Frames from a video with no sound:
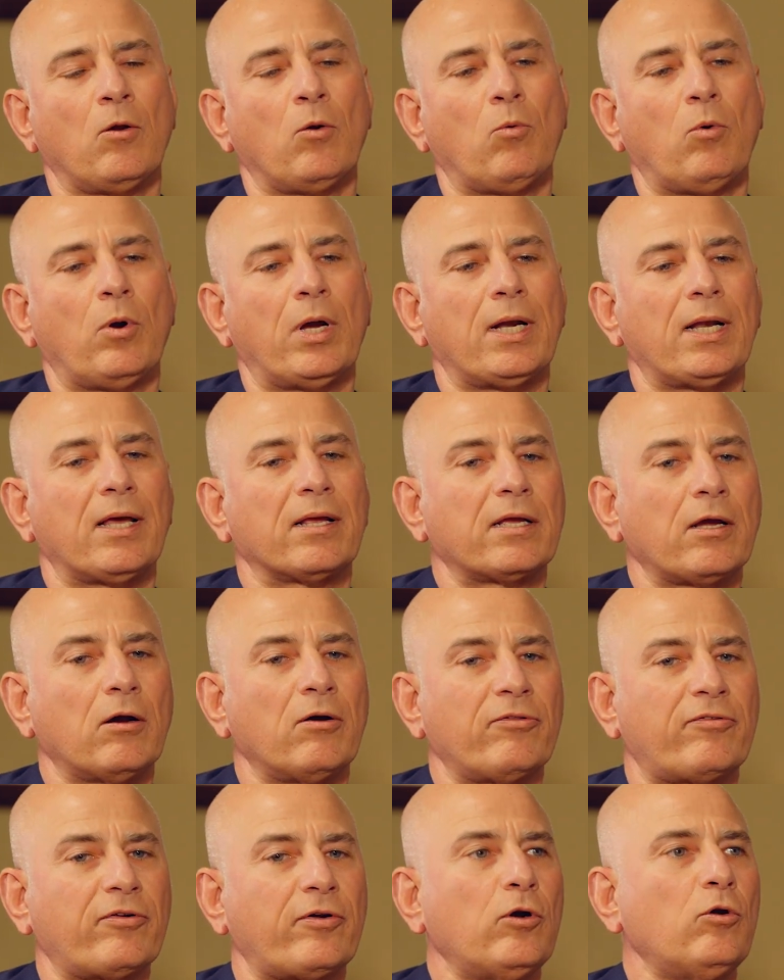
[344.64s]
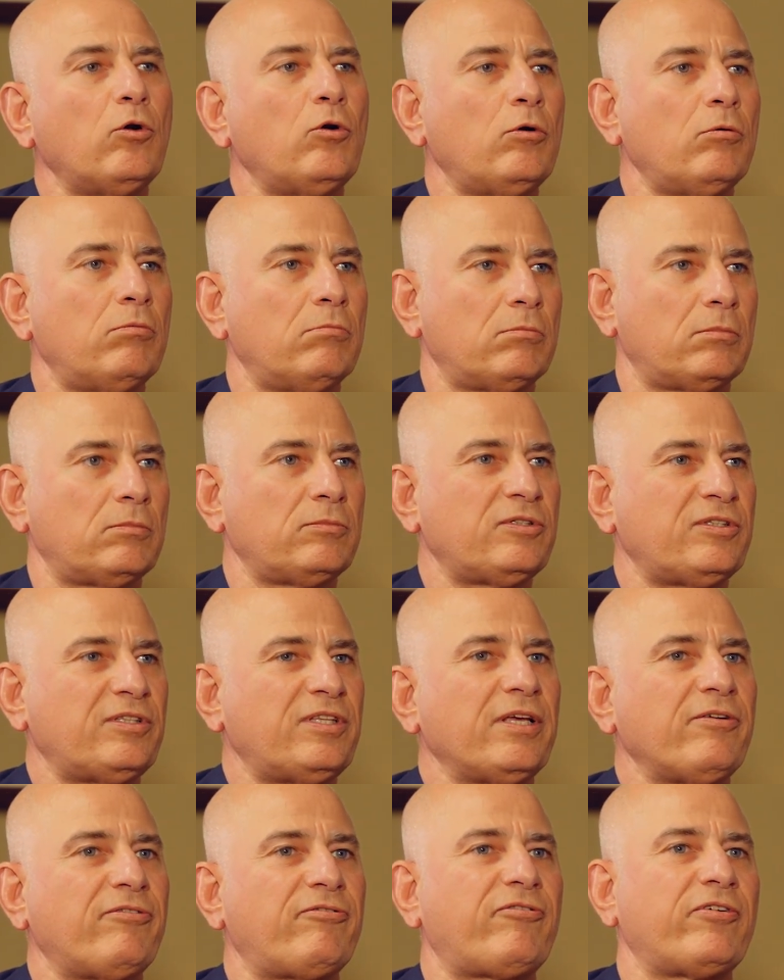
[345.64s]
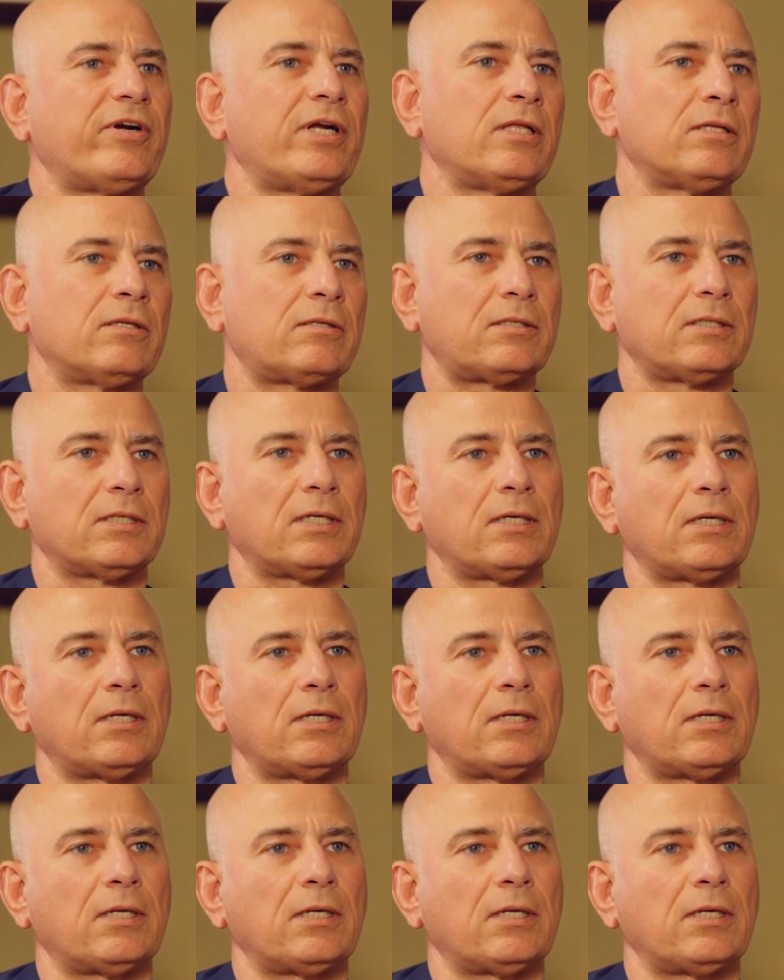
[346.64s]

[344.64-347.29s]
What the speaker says: Well, I've gone through different